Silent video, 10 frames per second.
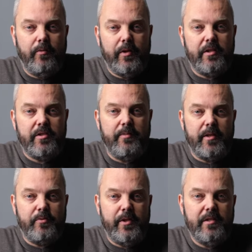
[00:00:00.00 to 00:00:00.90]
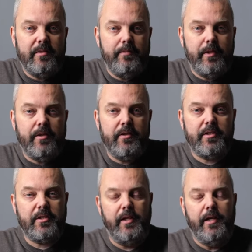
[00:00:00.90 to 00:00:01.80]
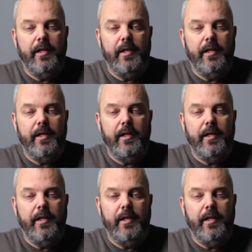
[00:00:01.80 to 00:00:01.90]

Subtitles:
when there's too much wind, because